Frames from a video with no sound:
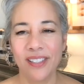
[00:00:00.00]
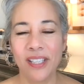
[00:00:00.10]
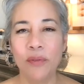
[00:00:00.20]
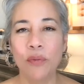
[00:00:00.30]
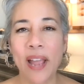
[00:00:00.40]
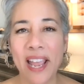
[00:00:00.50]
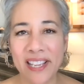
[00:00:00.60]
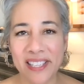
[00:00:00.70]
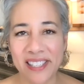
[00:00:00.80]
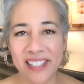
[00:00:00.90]

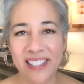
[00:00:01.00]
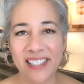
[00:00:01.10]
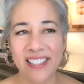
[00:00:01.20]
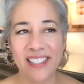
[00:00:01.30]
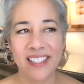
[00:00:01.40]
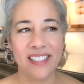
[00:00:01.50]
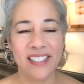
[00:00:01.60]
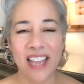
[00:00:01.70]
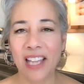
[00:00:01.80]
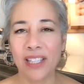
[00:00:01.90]
erase
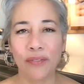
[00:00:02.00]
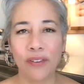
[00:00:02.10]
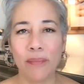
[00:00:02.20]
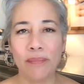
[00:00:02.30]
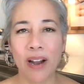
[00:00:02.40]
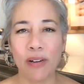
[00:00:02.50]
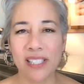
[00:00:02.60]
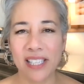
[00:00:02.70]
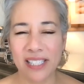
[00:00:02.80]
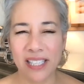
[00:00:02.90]
death from our
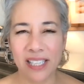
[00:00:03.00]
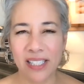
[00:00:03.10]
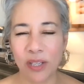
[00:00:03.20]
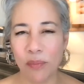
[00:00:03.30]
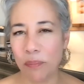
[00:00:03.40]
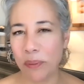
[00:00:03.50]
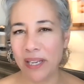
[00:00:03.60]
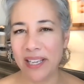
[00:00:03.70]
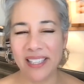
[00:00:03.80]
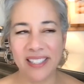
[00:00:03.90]
existence as human
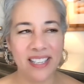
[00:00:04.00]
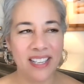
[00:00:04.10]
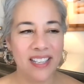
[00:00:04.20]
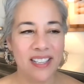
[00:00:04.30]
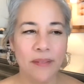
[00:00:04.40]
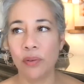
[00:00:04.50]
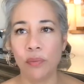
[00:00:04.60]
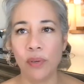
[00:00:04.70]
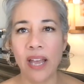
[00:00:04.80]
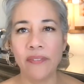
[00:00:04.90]
beings,
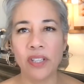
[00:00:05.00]
we have